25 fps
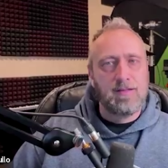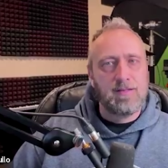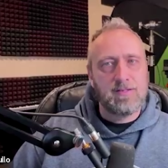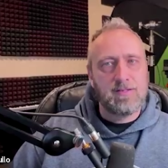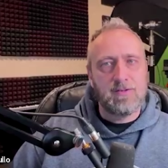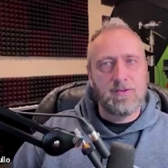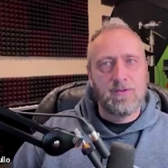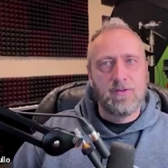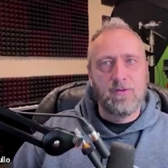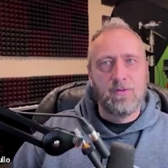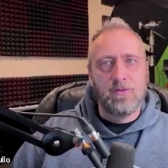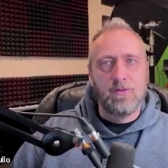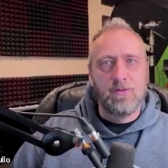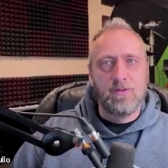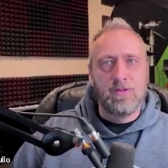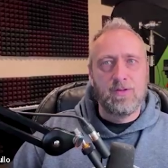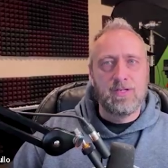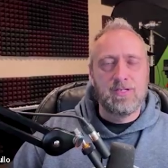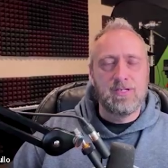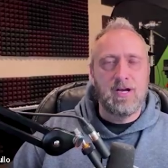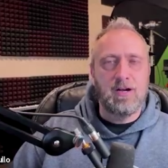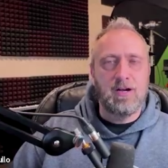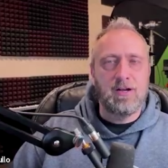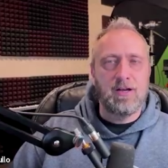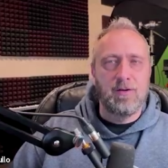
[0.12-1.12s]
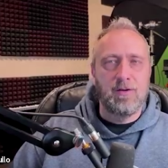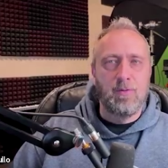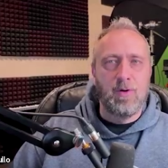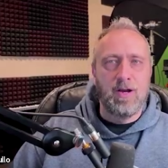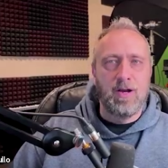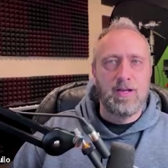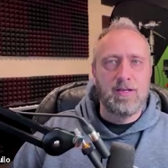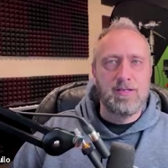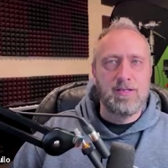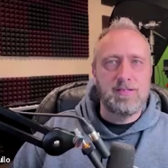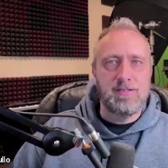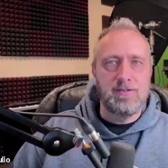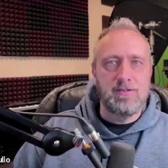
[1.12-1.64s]
So the talk I
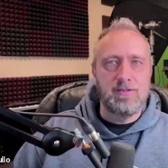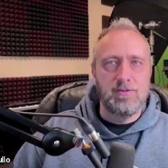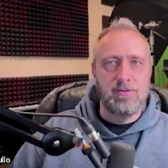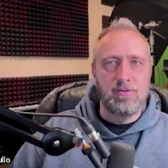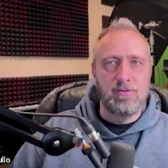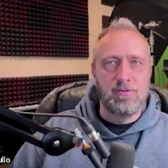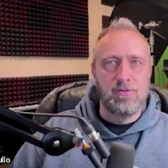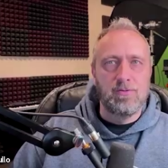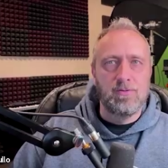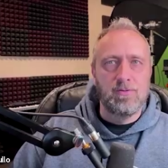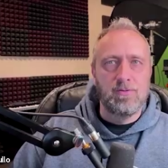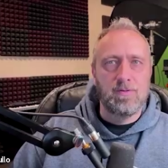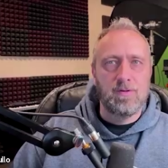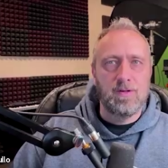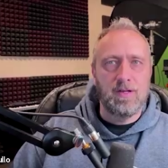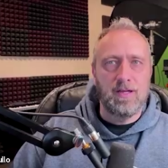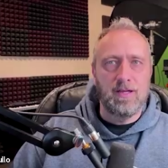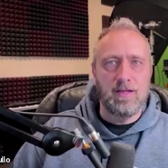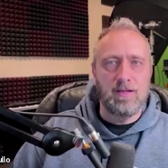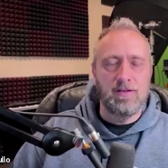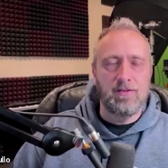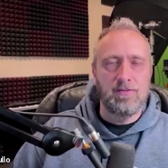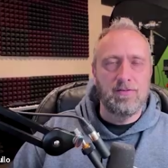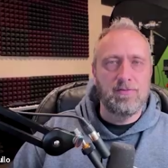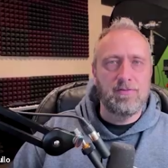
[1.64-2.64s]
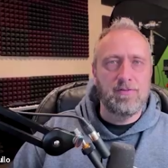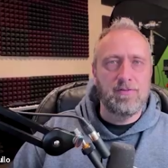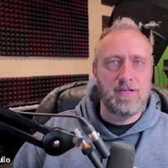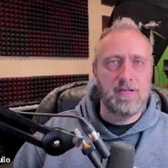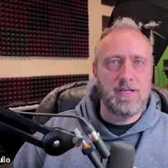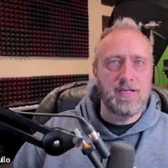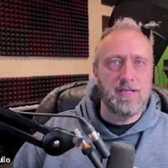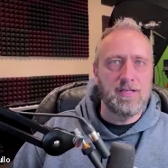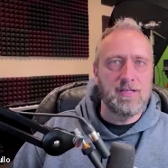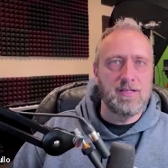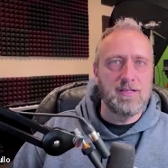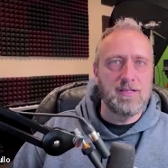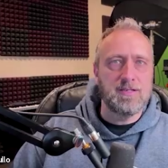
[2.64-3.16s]
wanted to give
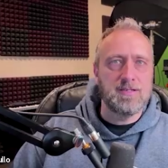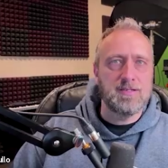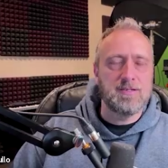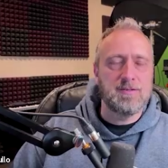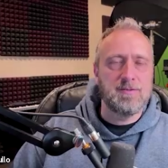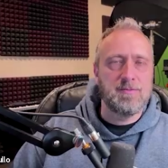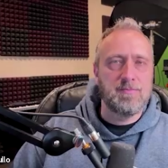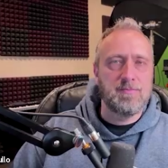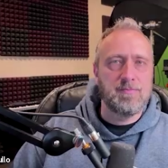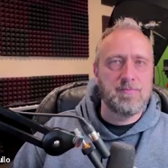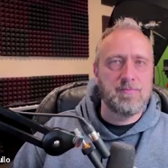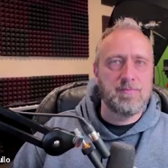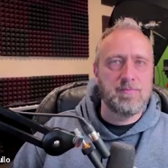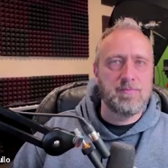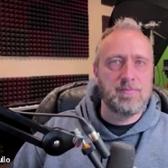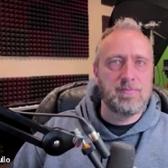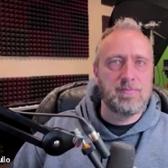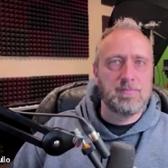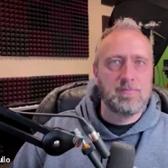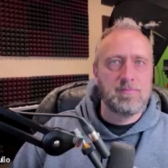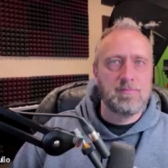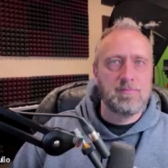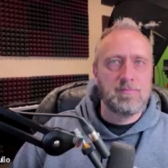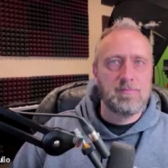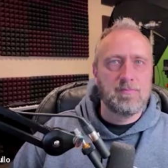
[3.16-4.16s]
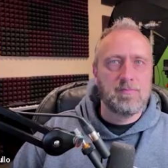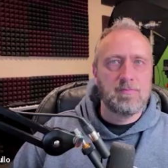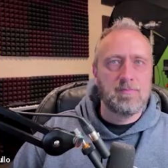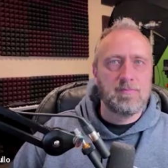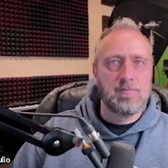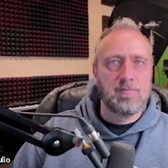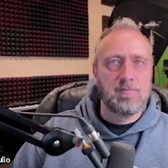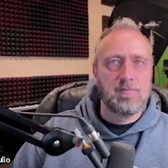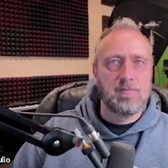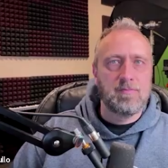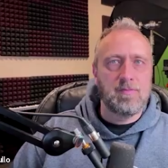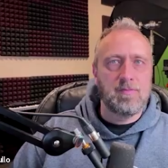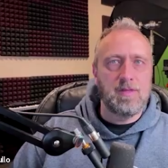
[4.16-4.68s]
is
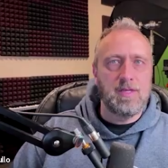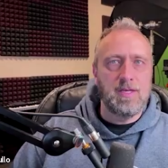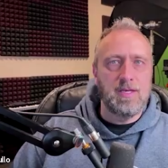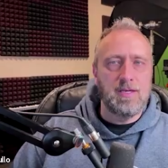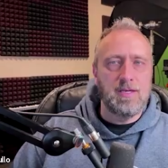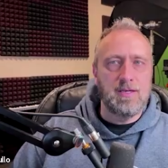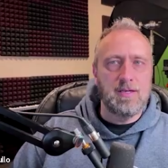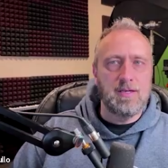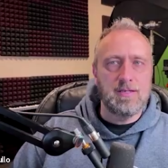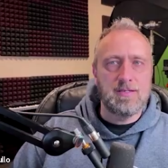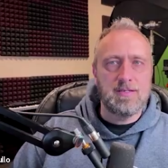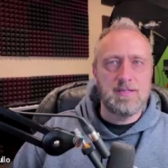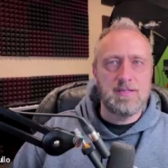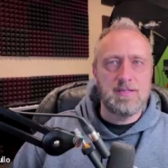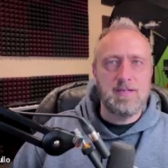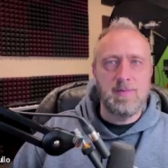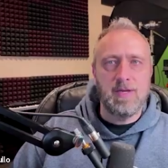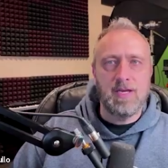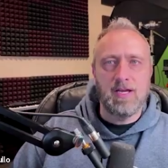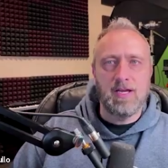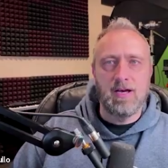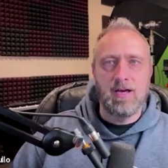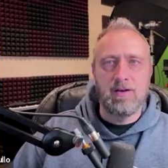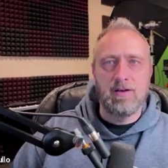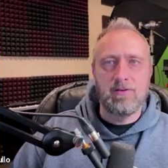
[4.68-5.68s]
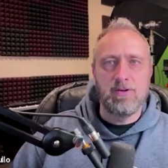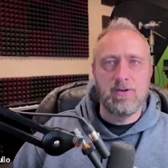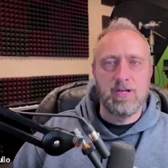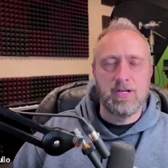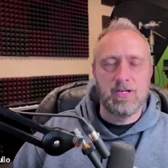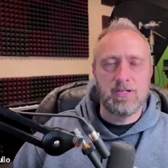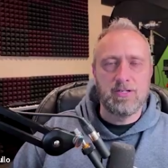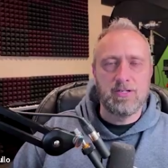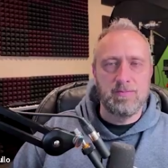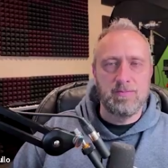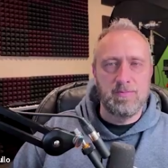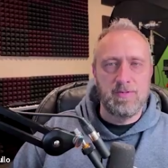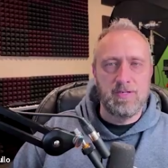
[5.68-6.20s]
the seeming
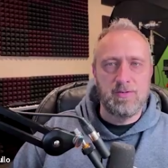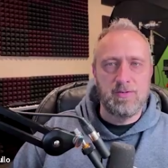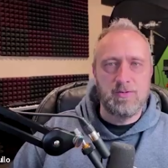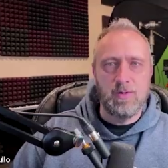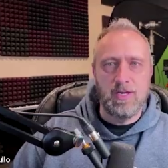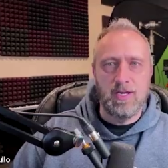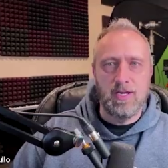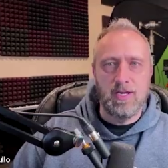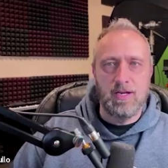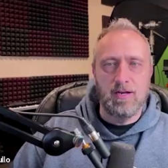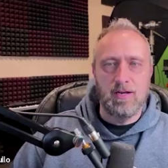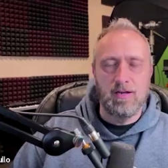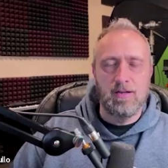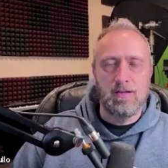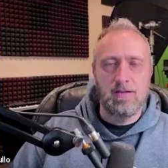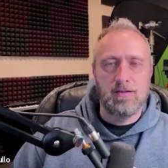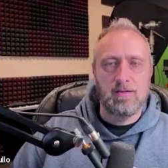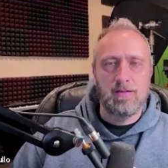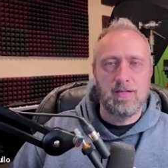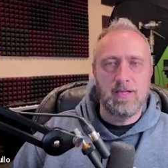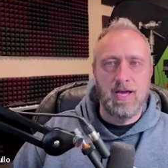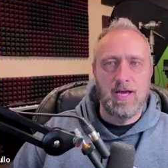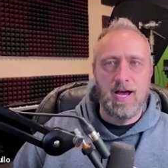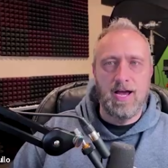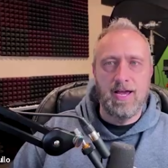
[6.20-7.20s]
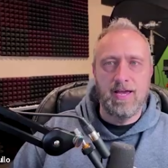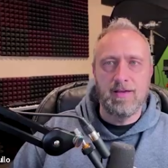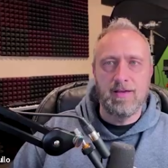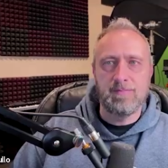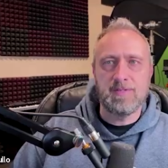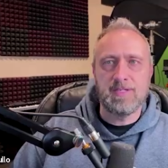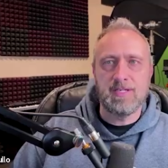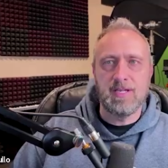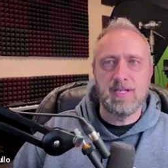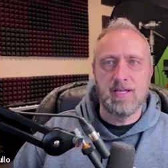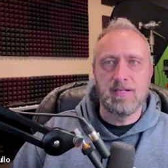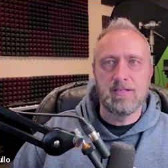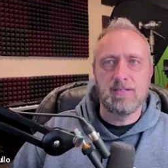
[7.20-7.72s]
contradiction between the I am
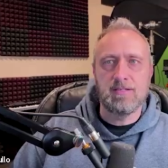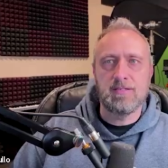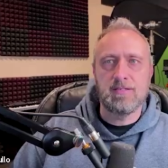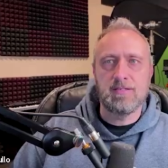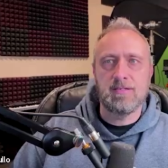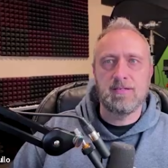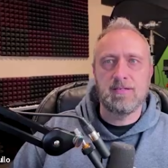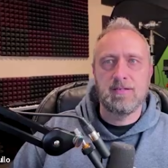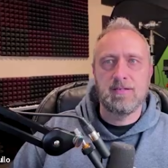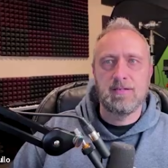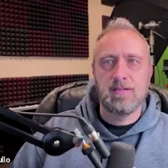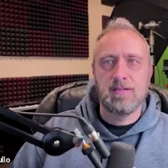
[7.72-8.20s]
sense,